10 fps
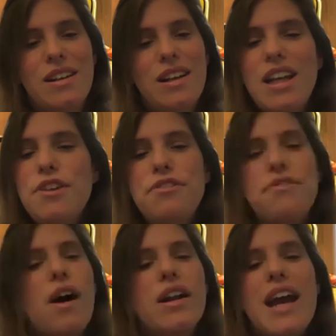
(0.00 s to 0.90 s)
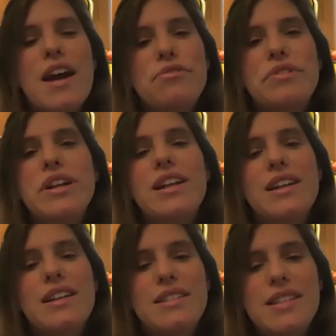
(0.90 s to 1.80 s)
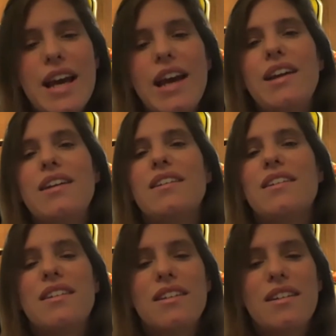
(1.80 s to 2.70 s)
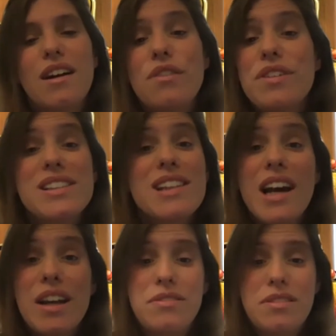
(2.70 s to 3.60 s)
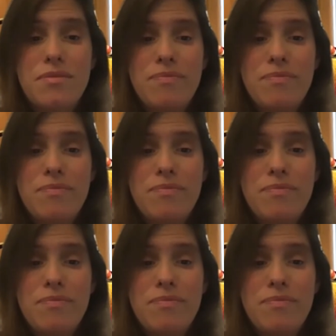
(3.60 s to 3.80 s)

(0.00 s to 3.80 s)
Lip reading: He fought every day of his life.